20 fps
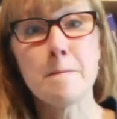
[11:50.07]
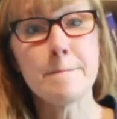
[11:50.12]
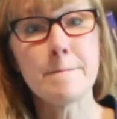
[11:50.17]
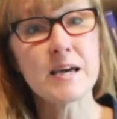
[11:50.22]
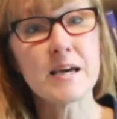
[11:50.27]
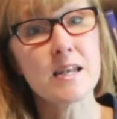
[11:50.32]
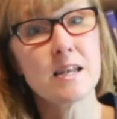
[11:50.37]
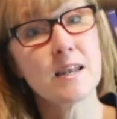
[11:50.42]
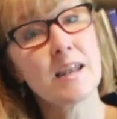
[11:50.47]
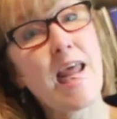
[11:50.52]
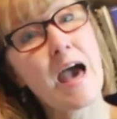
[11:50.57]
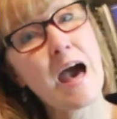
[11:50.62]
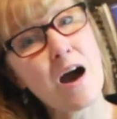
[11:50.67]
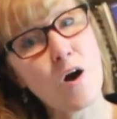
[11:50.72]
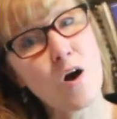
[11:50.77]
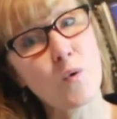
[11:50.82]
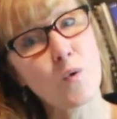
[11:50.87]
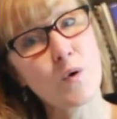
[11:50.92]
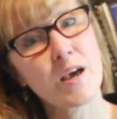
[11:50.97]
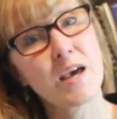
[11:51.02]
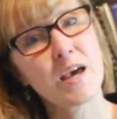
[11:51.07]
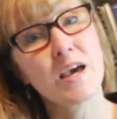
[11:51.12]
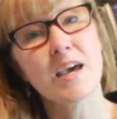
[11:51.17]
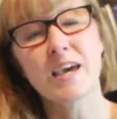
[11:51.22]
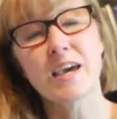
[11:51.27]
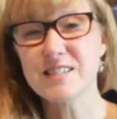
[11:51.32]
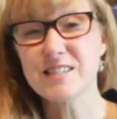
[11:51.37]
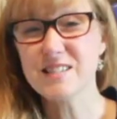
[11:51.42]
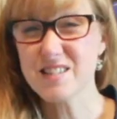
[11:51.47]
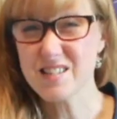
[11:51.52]
But now
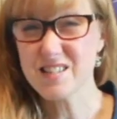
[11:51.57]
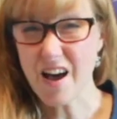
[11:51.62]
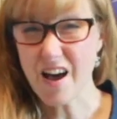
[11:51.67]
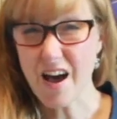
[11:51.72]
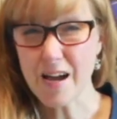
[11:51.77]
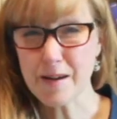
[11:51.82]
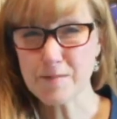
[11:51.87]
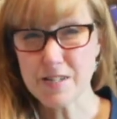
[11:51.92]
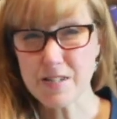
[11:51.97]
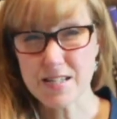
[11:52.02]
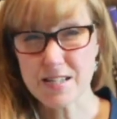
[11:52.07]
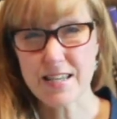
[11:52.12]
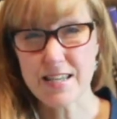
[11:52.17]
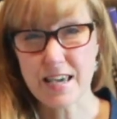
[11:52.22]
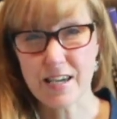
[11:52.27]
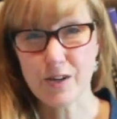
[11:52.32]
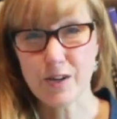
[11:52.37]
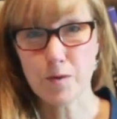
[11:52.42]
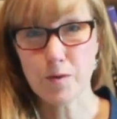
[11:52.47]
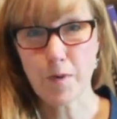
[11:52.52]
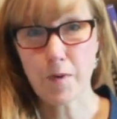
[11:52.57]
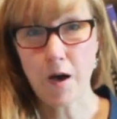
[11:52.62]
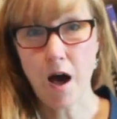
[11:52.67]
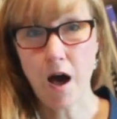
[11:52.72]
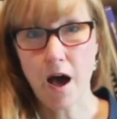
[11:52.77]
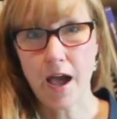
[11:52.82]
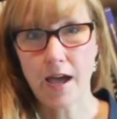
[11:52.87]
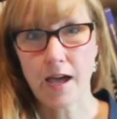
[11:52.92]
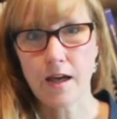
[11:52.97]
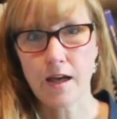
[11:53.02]
it's time to say
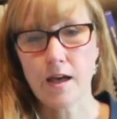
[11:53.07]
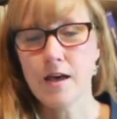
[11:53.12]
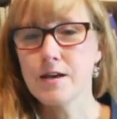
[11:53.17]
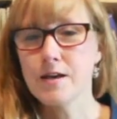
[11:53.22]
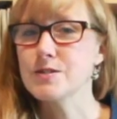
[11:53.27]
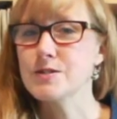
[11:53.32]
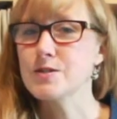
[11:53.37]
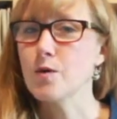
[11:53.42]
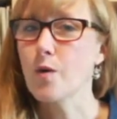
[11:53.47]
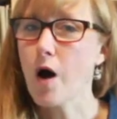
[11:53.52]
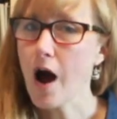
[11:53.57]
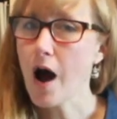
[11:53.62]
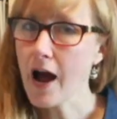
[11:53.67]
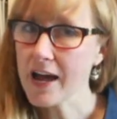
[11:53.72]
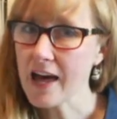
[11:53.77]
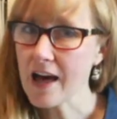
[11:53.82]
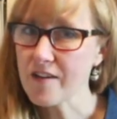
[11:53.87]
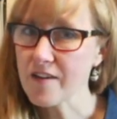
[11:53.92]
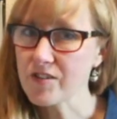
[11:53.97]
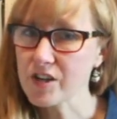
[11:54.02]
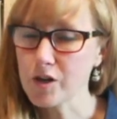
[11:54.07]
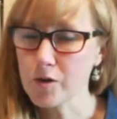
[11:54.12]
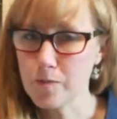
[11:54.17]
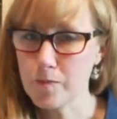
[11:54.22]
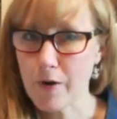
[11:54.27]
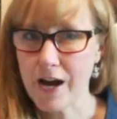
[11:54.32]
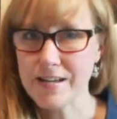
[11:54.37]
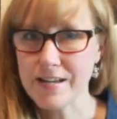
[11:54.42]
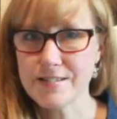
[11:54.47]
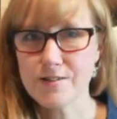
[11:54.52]
goodbye. So I have a
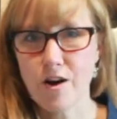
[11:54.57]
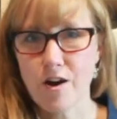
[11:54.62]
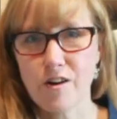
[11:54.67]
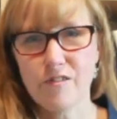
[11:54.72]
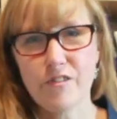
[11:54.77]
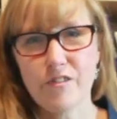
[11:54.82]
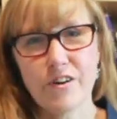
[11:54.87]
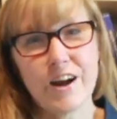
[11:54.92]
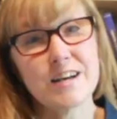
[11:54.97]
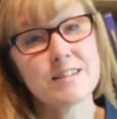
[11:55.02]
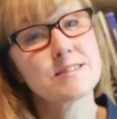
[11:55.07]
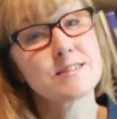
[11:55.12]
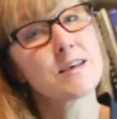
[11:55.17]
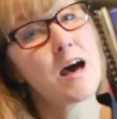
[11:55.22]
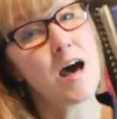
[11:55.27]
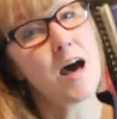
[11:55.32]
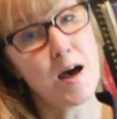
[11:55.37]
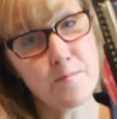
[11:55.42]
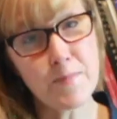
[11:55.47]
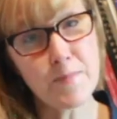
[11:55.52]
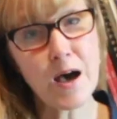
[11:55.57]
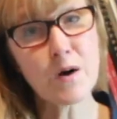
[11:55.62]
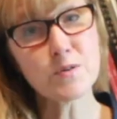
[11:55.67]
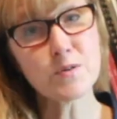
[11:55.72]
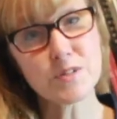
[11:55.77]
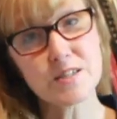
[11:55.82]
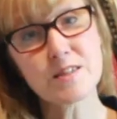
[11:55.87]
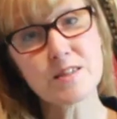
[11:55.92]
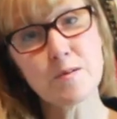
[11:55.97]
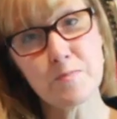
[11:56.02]
goodbye song for us
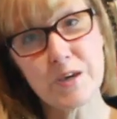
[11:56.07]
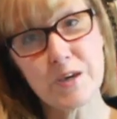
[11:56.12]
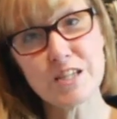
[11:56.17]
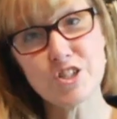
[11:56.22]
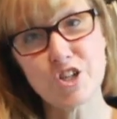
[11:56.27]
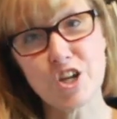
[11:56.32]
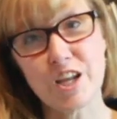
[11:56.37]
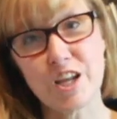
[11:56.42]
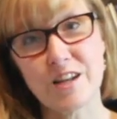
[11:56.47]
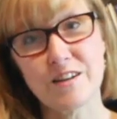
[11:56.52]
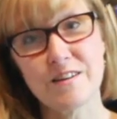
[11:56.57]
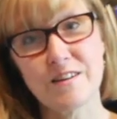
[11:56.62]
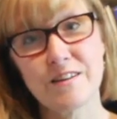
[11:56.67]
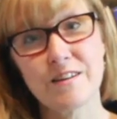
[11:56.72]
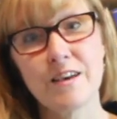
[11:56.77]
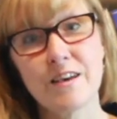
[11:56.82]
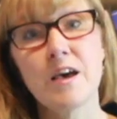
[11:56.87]
about the pigeon.